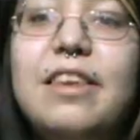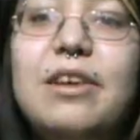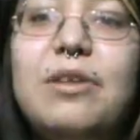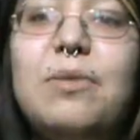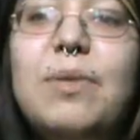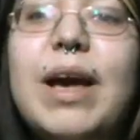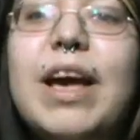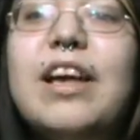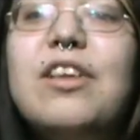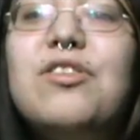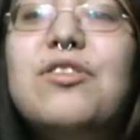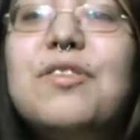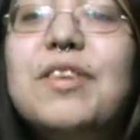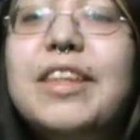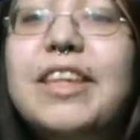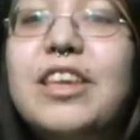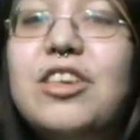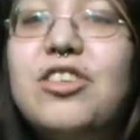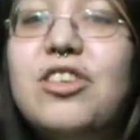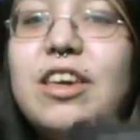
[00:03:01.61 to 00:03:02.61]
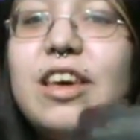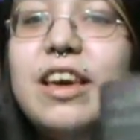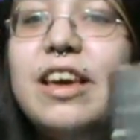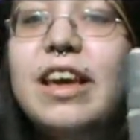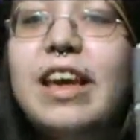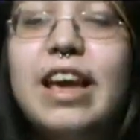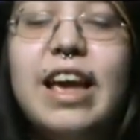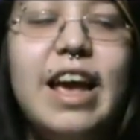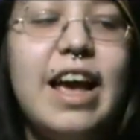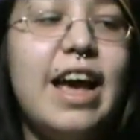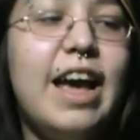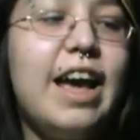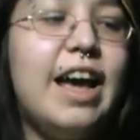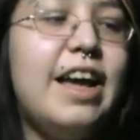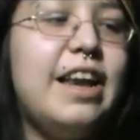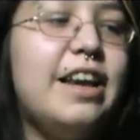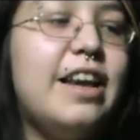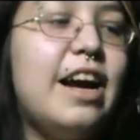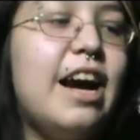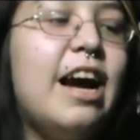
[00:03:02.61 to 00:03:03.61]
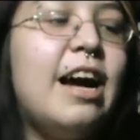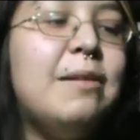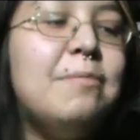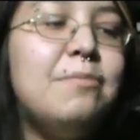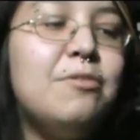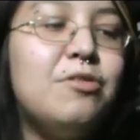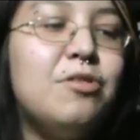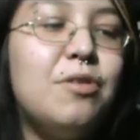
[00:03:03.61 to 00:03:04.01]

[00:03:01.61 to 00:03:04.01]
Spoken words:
the Wake trilogy, and I'm